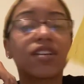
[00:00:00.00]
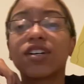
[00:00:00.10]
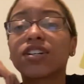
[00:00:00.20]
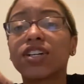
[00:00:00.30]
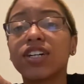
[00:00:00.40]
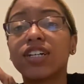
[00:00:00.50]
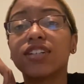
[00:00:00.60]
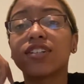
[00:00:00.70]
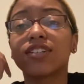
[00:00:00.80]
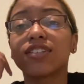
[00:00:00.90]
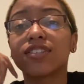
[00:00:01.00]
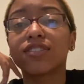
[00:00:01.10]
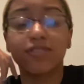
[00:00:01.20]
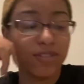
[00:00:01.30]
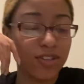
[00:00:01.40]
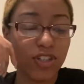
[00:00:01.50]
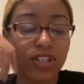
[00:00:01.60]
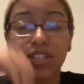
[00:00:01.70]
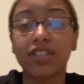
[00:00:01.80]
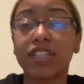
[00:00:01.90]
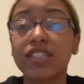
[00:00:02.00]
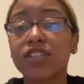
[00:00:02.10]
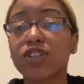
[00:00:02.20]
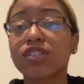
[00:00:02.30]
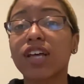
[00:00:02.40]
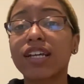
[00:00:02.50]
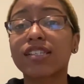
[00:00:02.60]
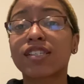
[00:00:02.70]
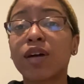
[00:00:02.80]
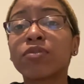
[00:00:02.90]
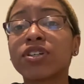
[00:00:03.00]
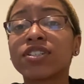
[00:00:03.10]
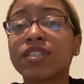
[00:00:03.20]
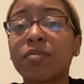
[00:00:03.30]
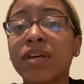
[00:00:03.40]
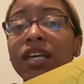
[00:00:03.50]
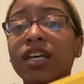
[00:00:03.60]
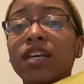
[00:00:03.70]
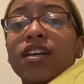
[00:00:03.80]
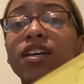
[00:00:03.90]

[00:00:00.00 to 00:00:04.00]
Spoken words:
could this looks like summer to me,